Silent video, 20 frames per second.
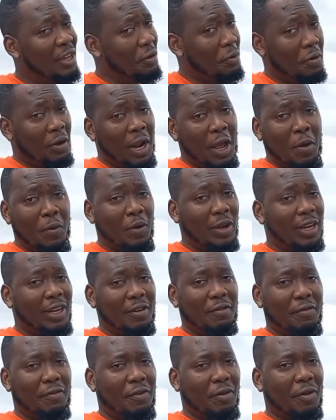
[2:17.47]
What are you
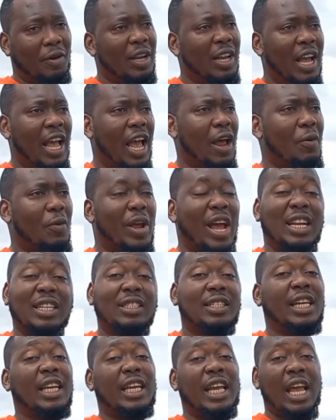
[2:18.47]
waiting for? And we are in
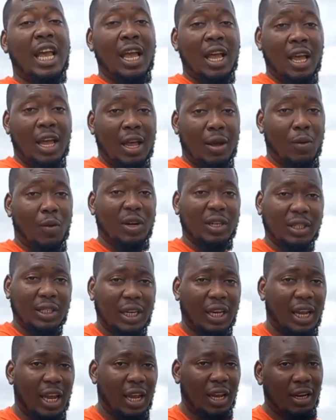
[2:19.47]
Sege, once
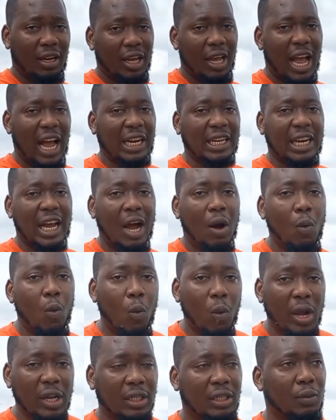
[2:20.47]
again, the Ada
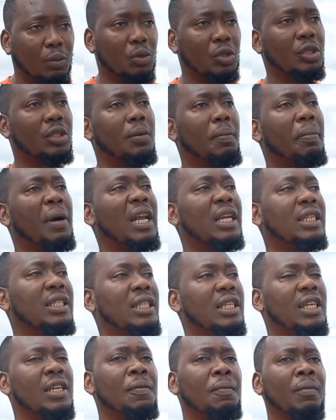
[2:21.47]
West
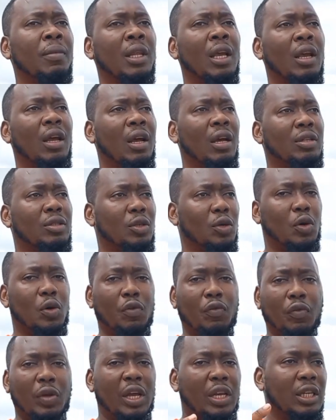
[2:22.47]
municipality. So
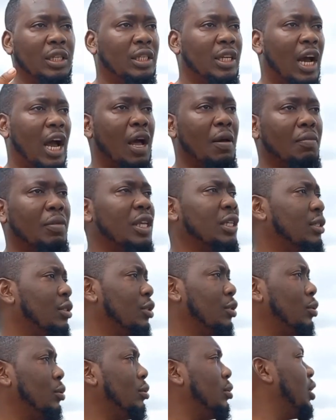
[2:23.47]
if anytime
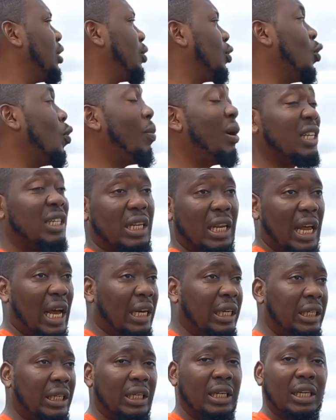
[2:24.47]
there's, there's so much
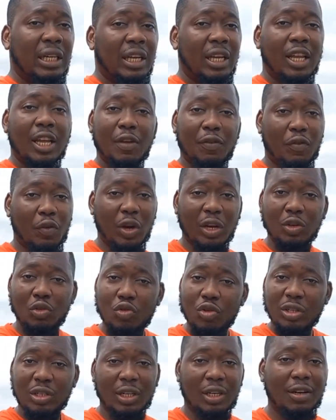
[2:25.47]
land, if you're
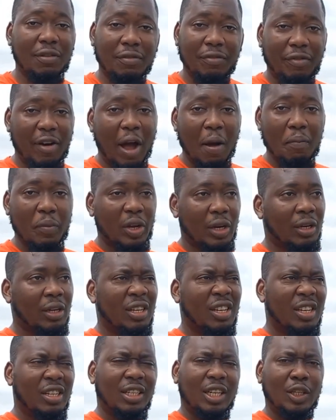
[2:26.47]
interested in farming,
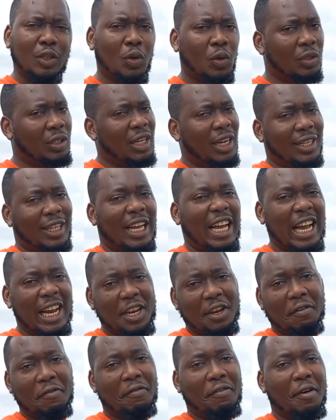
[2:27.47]
just contact the
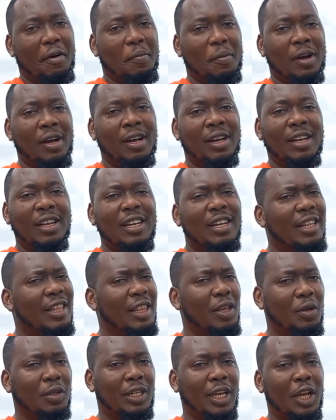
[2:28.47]
Ghanaian farmer.
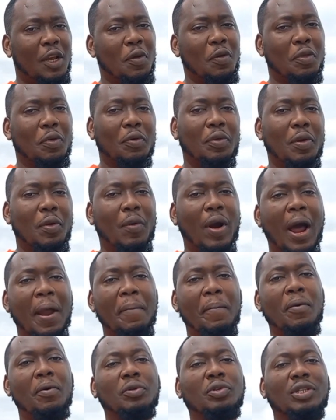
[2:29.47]
They'll take you through the right
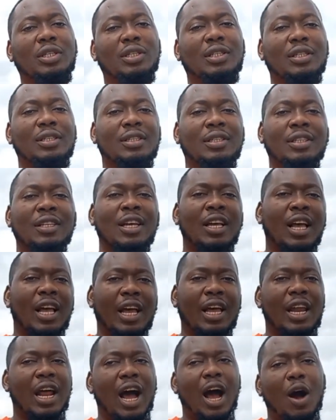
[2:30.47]
processes
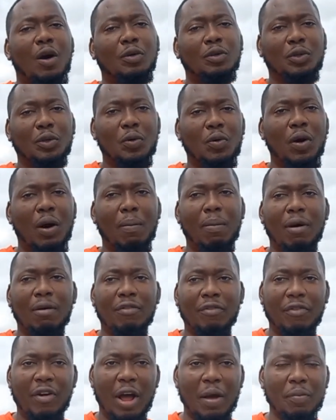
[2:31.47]
and how to go about
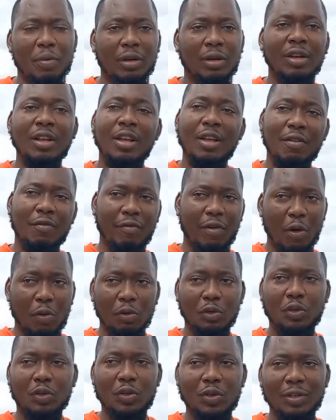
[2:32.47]
farming. Very
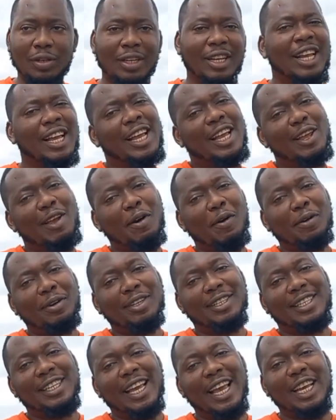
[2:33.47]
soon, you're going to
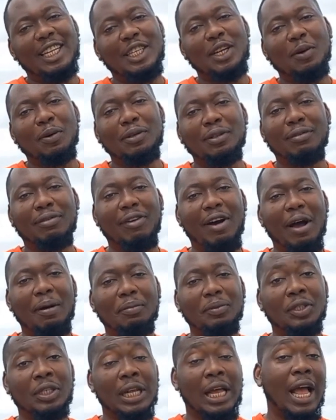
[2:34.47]
see AJ
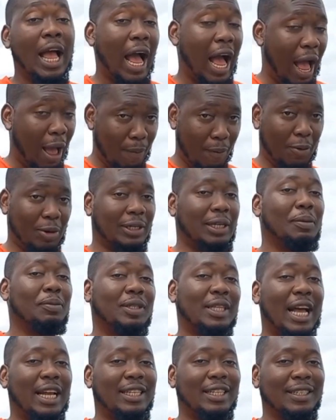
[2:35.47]
Farms because I'm
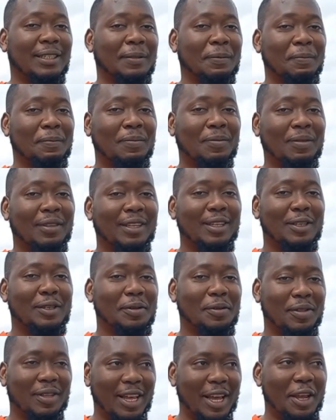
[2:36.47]
starting.
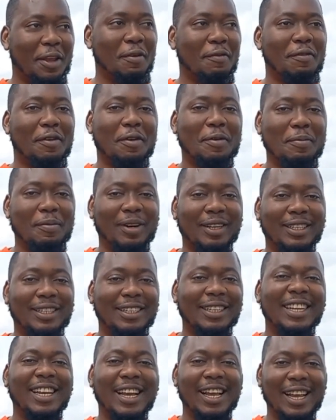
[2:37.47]
So thank you very much
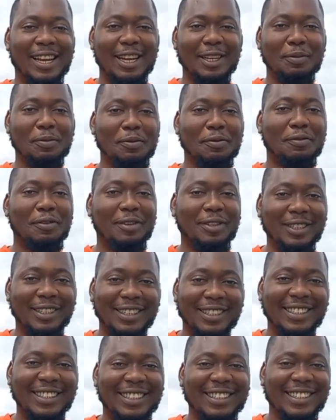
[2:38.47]
and let's move
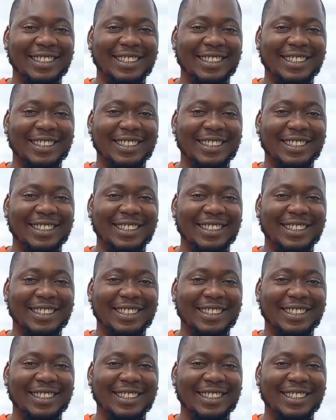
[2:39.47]
on.